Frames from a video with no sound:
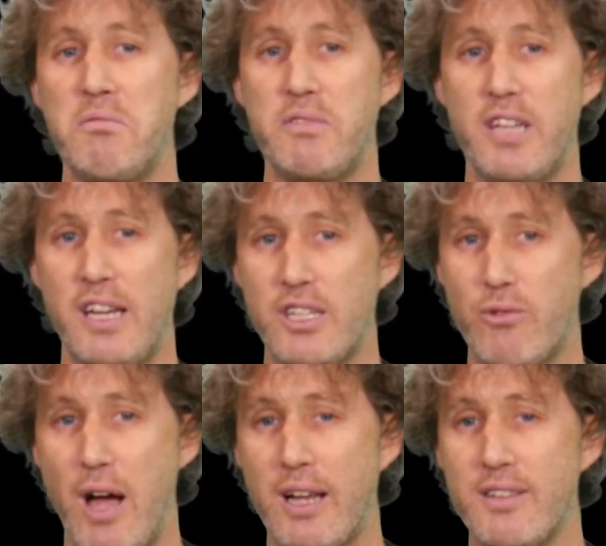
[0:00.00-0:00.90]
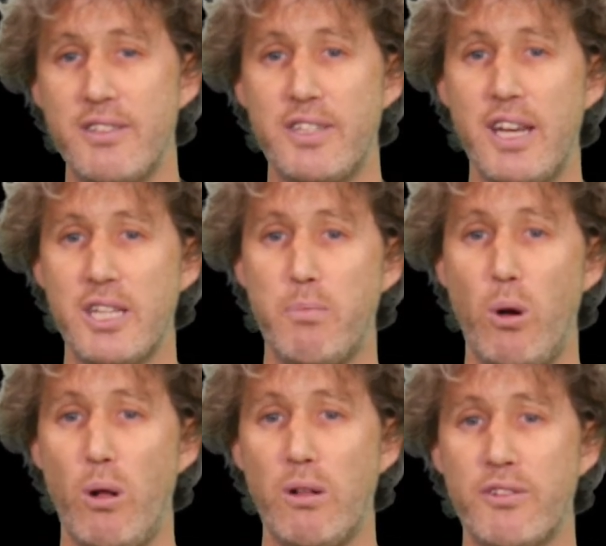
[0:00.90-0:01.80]
tennis rackets and tennis
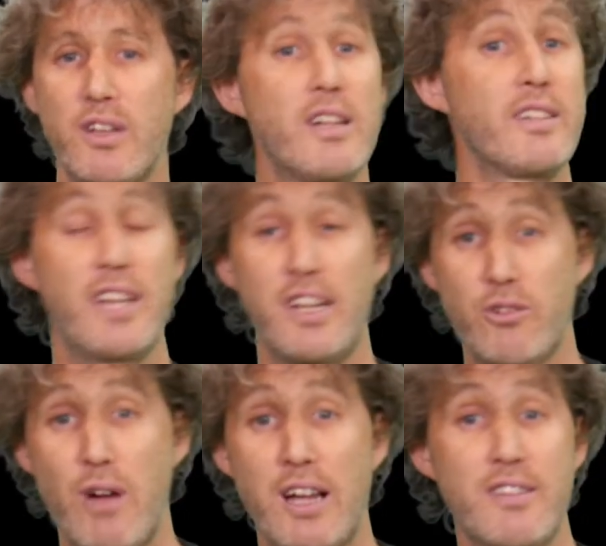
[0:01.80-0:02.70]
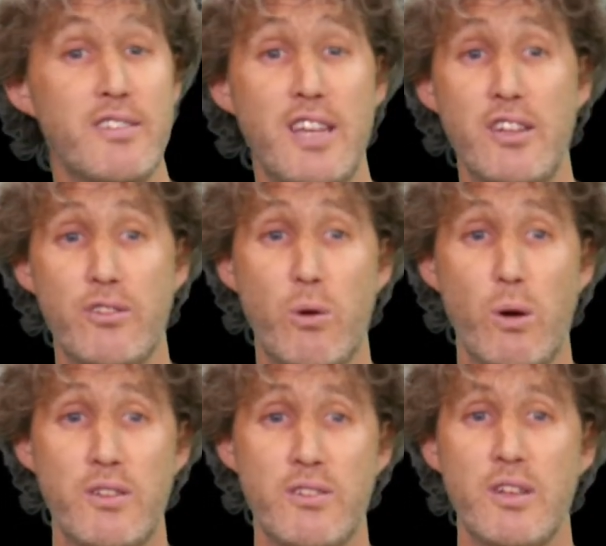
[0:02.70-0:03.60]
balls, tennis rackets and tennis
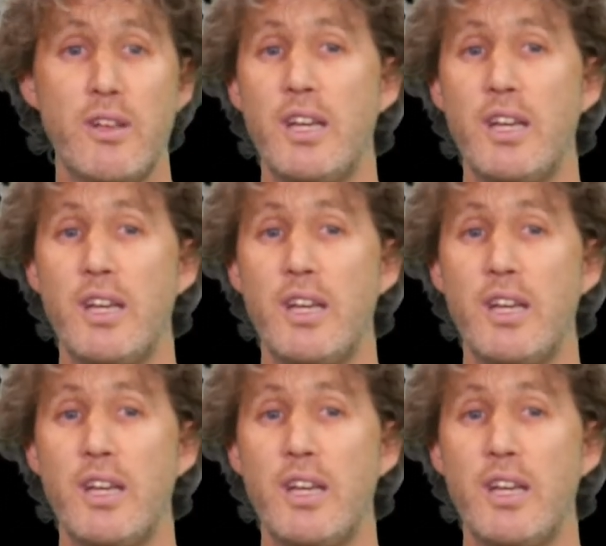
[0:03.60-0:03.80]
courts.